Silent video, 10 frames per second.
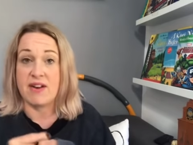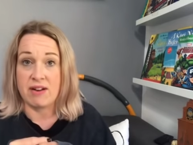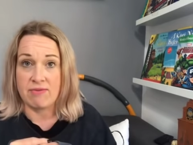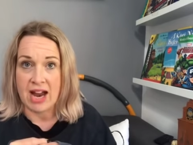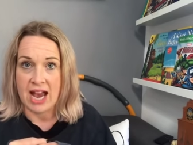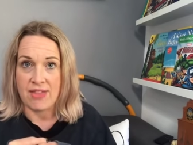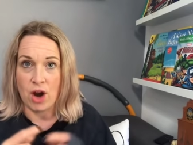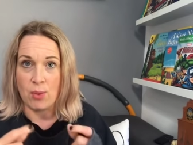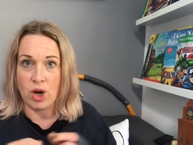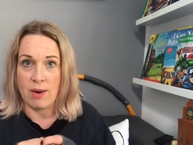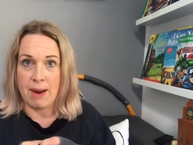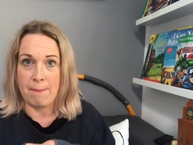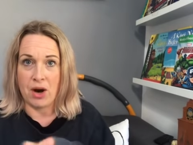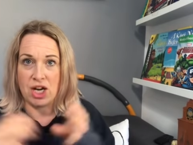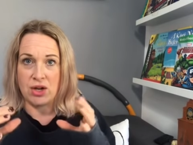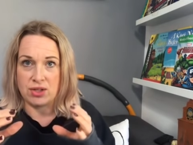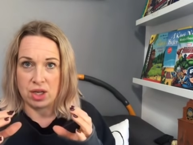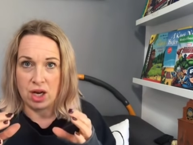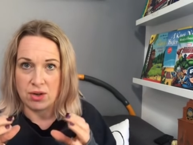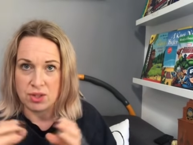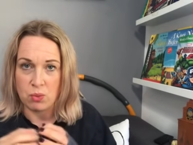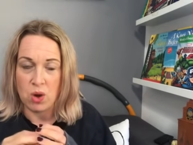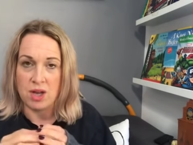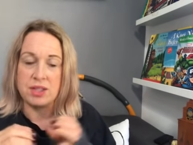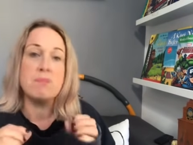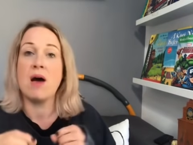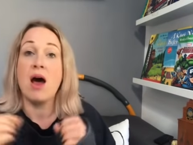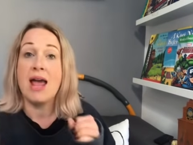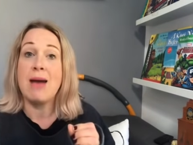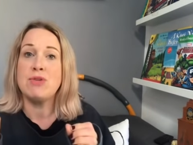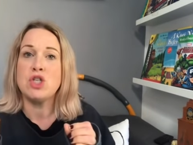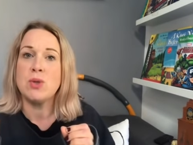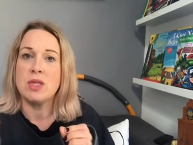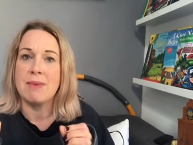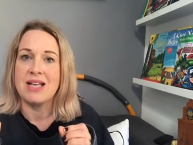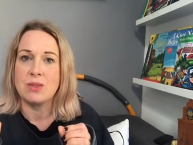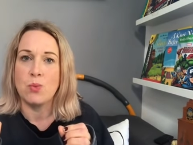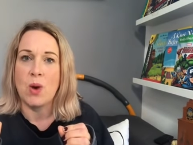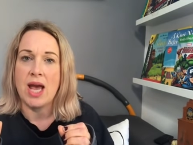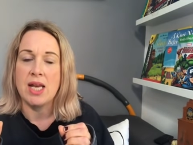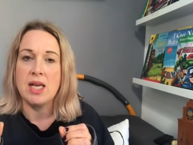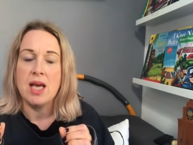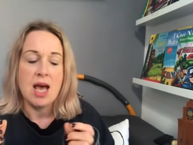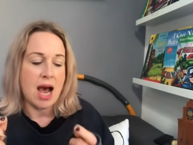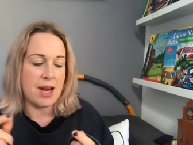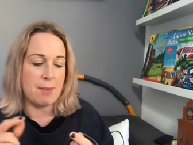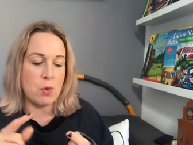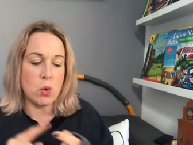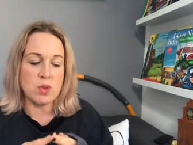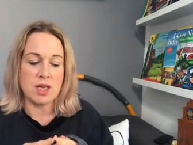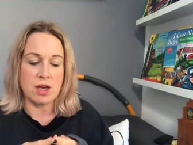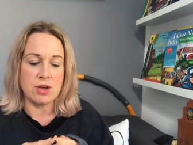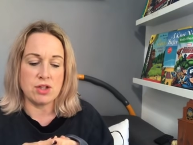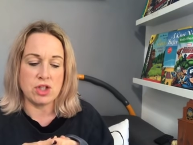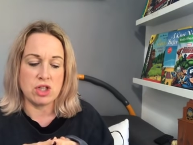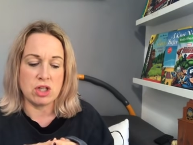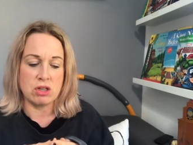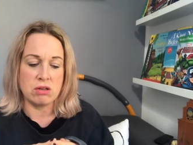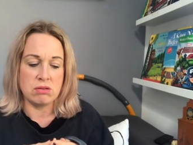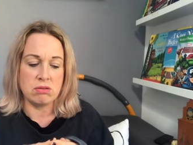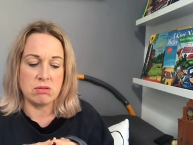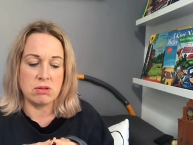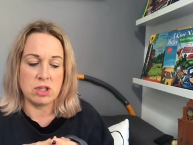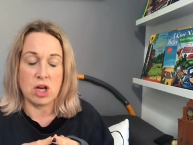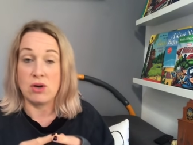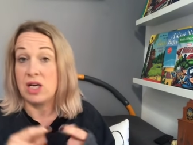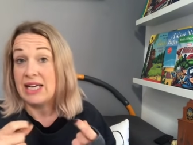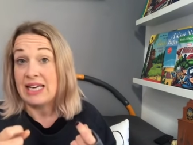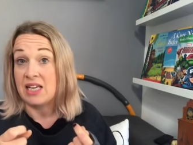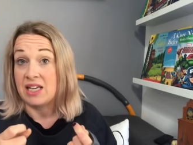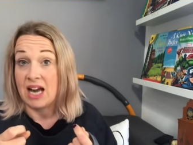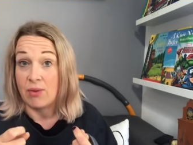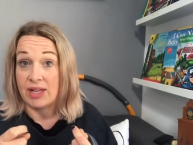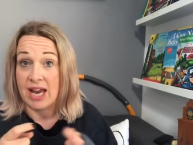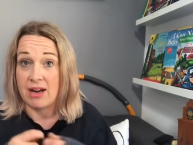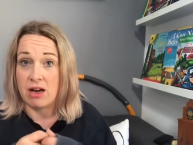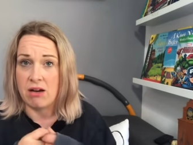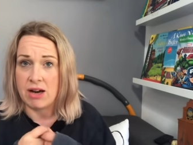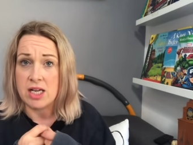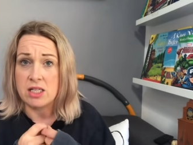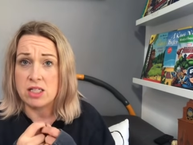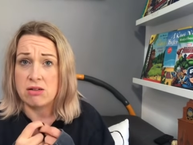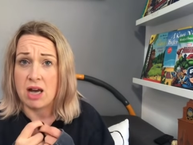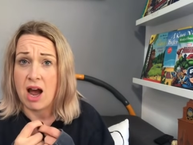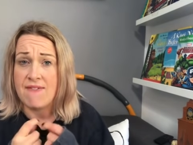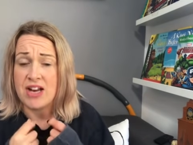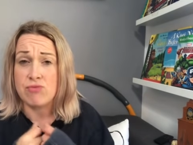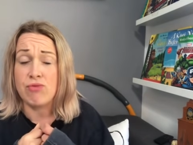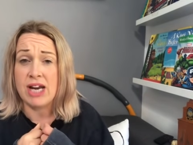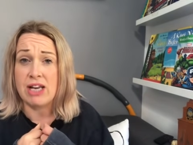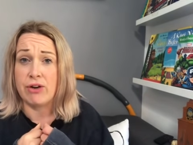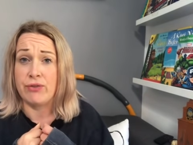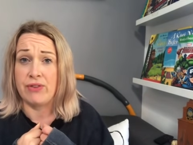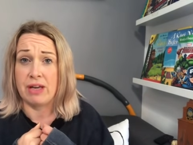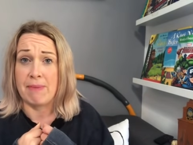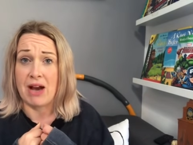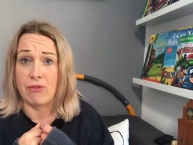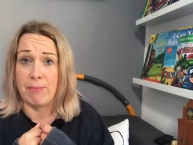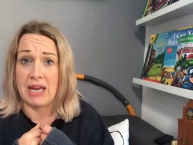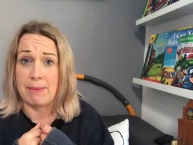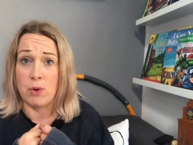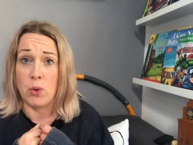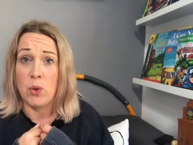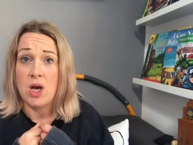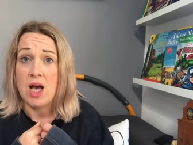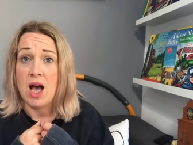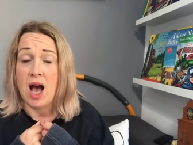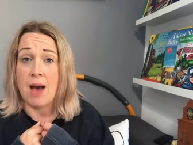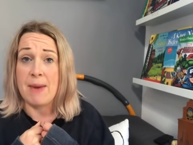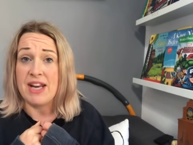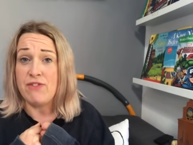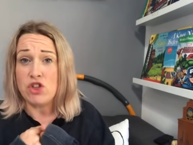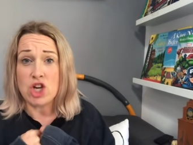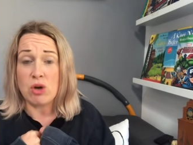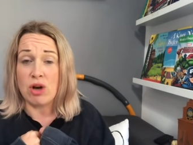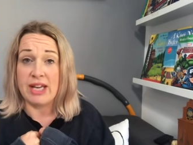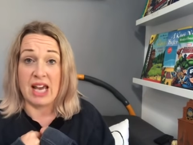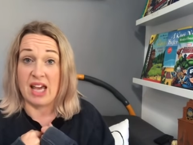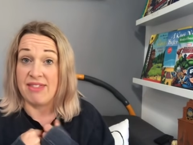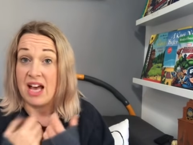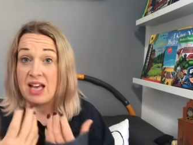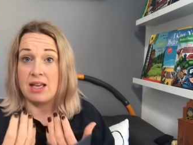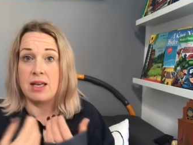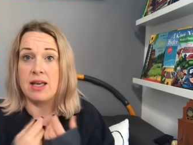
very rare that I would go out and buy loads of clothes at once, but I am doing them as and when. And I'm also going to do you know cleaning now and again i like doing it i have had really good feedback from people um, and if you don't like it that